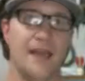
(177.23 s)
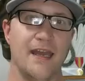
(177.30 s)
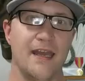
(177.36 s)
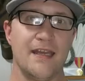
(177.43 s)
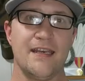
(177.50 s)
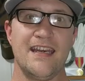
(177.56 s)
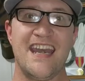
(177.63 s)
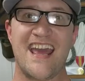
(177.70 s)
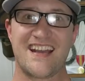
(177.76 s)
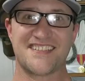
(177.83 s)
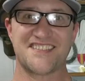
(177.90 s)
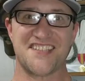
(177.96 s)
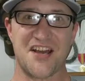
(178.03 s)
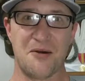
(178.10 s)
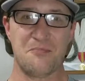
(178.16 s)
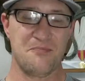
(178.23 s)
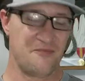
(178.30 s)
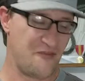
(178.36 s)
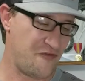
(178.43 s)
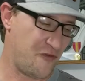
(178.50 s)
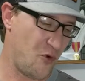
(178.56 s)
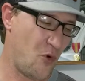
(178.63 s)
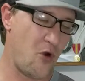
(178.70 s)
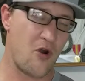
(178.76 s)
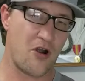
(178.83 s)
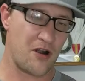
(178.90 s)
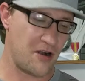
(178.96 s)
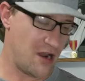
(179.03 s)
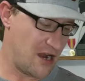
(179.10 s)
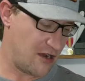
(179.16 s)
And next up
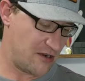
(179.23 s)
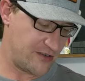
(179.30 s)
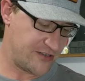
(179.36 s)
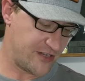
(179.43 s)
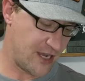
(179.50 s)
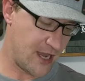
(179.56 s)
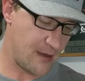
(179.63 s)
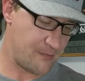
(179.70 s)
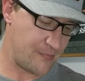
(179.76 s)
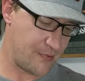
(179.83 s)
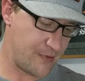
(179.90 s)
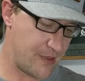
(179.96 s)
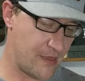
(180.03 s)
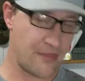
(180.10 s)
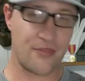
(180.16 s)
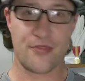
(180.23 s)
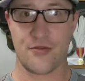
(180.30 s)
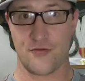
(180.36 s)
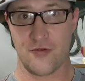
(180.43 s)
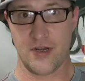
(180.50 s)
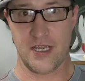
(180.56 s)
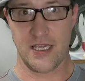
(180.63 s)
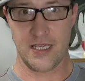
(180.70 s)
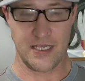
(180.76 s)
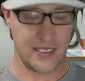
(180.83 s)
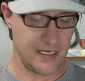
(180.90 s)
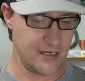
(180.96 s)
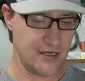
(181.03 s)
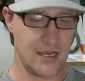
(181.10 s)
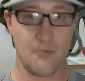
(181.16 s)
for our top 3
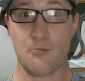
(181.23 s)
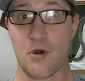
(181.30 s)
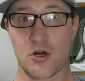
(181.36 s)
here at